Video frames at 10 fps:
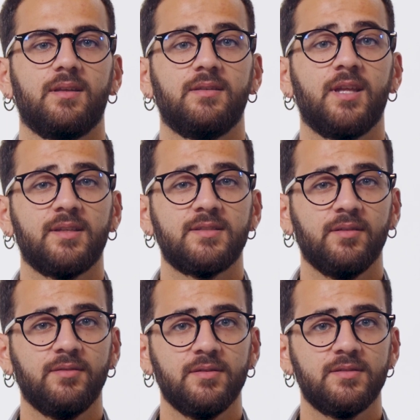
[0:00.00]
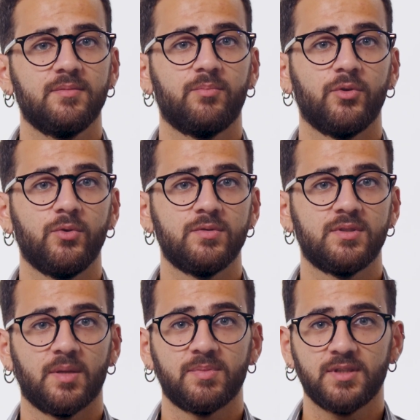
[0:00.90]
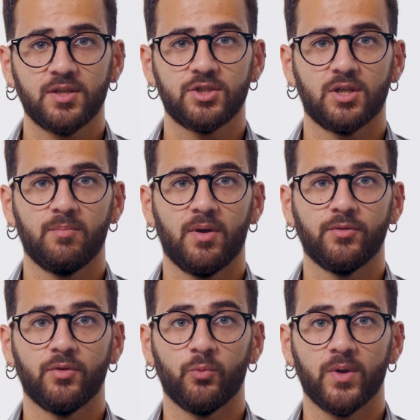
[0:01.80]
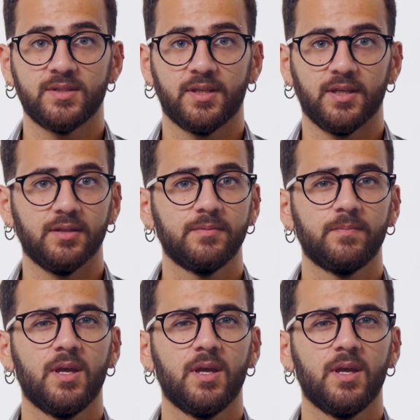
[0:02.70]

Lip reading: Data centers produce substantial amount of waste heat,